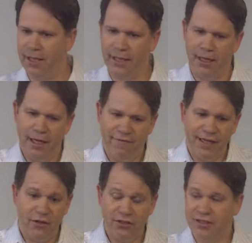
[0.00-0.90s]
if
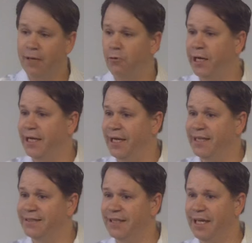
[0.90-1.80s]
I go to Subway and I
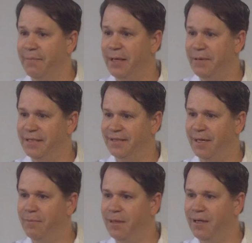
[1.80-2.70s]
ask the guy to make me a
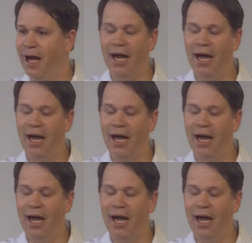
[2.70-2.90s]
sub,